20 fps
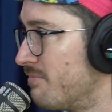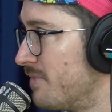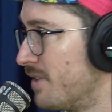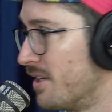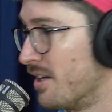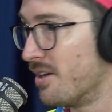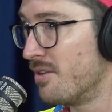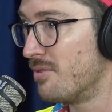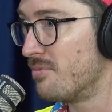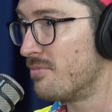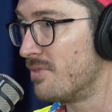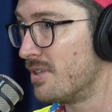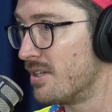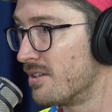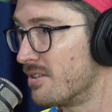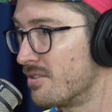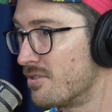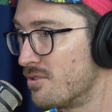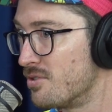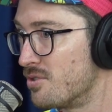you know, you
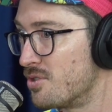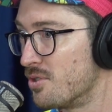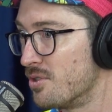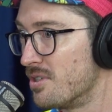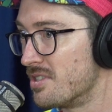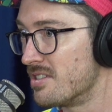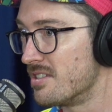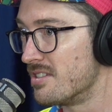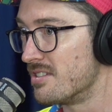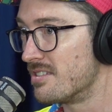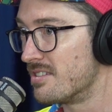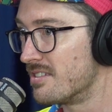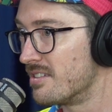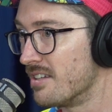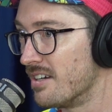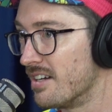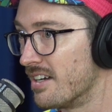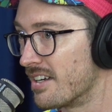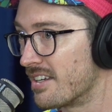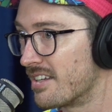got two choices.
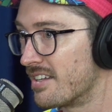Like,